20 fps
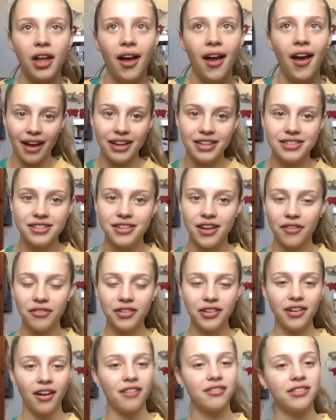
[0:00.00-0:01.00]
It's definitely
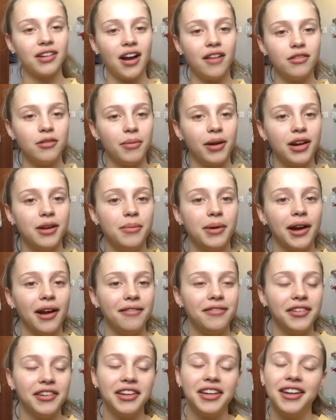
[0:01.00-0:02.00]
not for everybody, but I
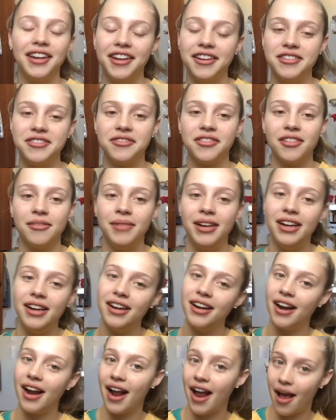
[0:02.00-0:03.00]
feel like it is for me,
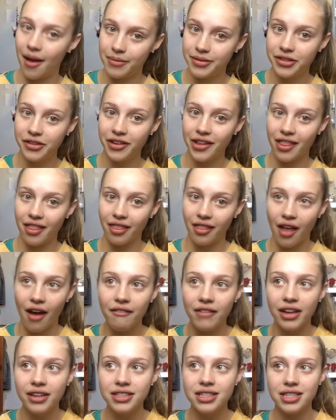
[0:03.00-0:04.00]
and I absolutely love
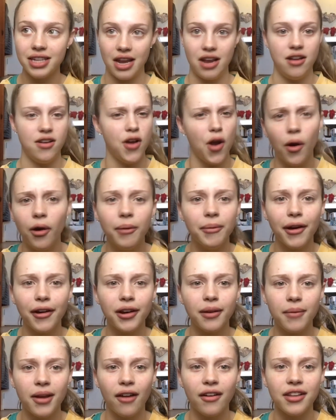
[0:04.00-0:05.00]
it. And no, I'm not gonna
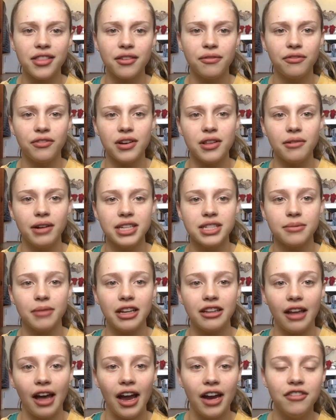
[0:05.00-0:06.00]
be on it for the rest of my
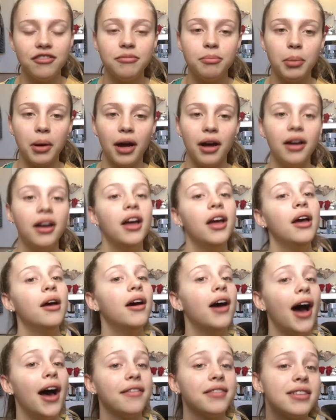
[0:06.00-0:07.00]
life, but
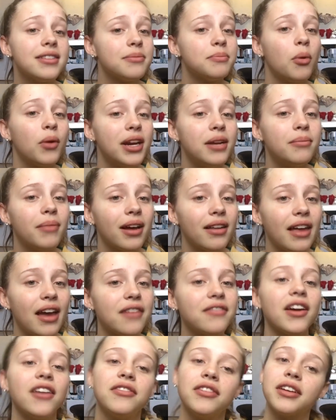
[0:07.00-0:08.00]
at this point in my life,
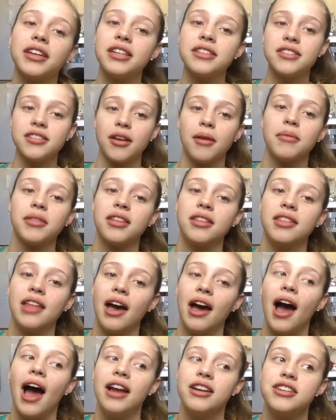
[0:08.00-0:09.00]
I feel like it's something
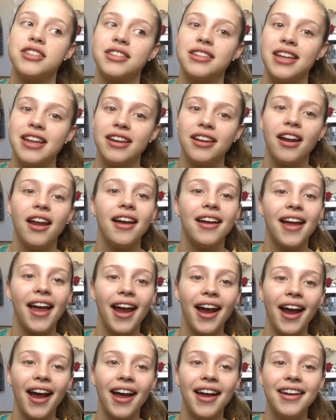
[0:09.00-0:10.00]
that I just need.
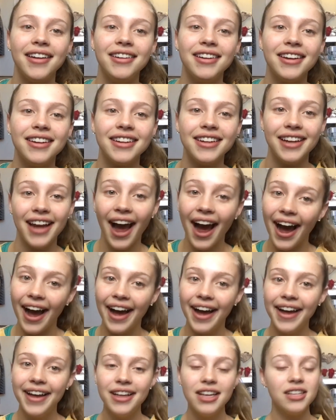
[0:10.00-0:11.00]
And yeah,
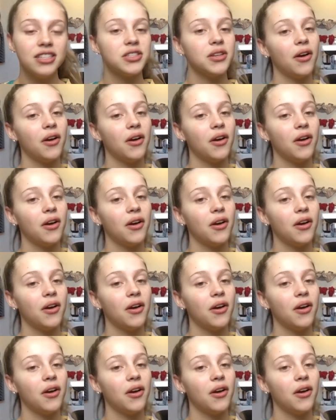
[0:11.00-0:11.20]
so I